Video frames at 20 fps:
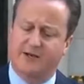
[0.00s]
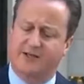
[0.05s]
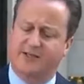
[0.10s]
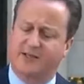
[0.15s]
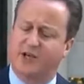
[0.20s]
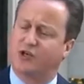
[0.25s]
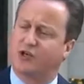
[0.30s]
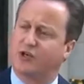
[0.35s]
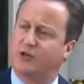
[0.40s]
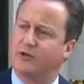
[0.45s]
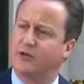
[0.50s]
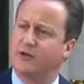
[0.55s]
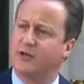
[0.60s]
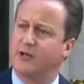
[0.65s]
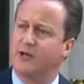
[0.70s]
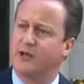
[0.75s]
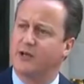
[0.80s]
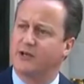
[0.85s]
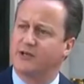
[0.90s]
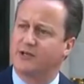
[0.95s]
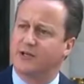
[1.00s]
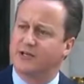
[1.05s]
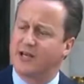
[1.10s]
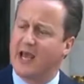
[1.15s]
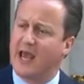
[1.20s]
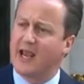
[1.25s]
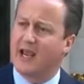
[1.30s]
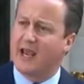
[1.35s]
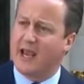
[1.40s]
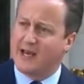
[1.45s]
decision to
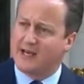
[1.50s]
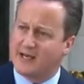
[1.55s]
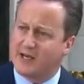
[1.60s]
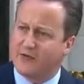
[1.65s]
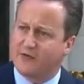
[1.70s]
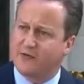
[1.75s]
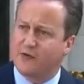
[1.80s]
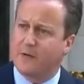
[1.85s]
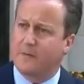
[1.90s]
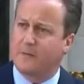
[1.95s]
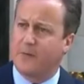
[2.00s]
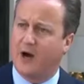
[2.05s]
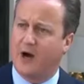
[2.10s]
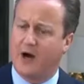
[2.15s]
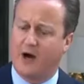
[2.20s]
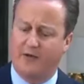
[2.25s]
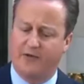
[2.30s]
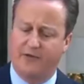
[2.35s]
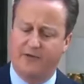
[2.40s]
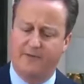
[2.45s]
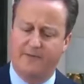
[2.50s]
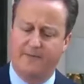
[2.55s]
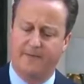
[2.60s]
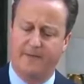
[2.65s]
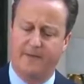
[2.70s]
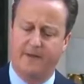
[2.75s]
take different path.